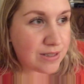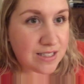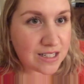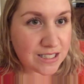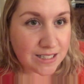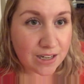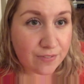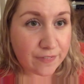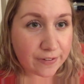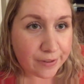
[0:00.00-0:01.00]
addicted there
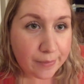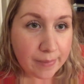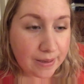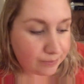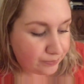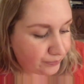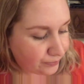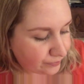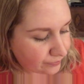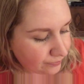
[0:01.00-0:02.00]
for a little bit.
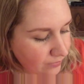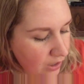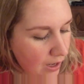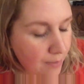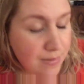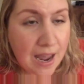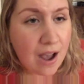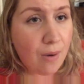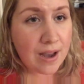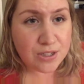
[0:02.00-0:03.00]

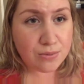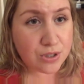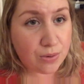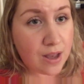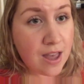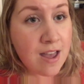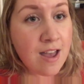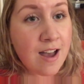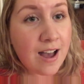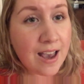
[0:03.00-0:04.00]
Now I don't do it.
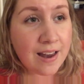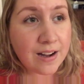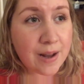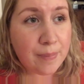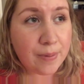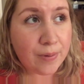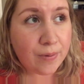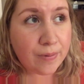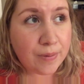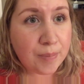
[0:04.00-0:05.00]
I had a
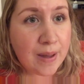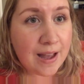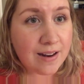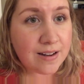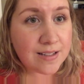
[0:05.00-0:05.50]
couple bad